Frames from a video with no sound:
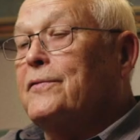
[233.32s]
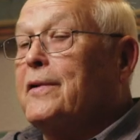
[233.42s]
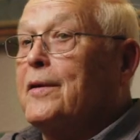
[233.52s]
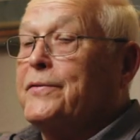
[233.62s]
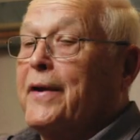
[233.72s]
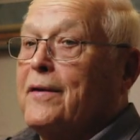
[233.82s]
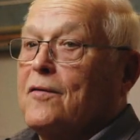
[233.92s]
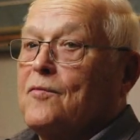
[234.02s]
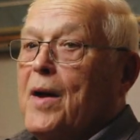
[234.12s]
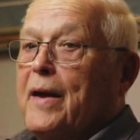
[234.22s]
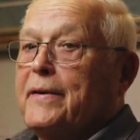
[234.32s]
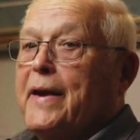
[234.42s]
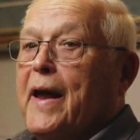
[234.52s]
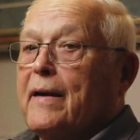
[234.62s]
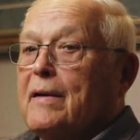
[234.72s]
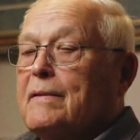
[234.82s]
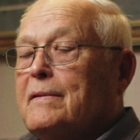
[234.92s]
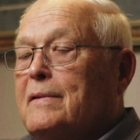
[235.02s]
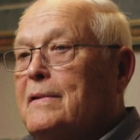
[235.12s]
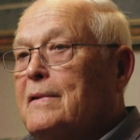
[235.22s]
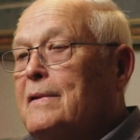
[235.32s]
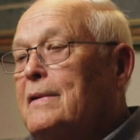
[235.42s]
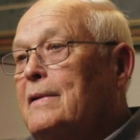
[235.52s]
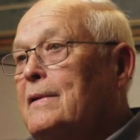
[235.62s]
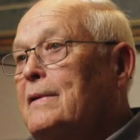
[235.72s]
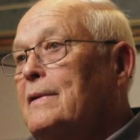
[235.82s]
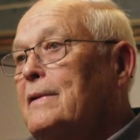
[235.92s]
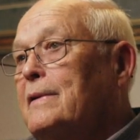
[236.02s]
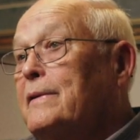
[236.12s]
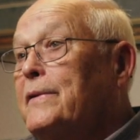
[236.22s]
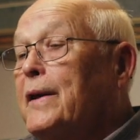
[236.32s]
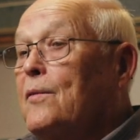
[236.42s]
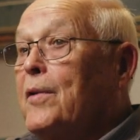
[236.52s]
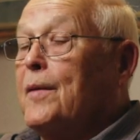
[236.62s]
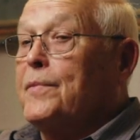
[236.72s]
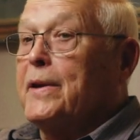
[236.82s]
in the center of Montana. Then it went up to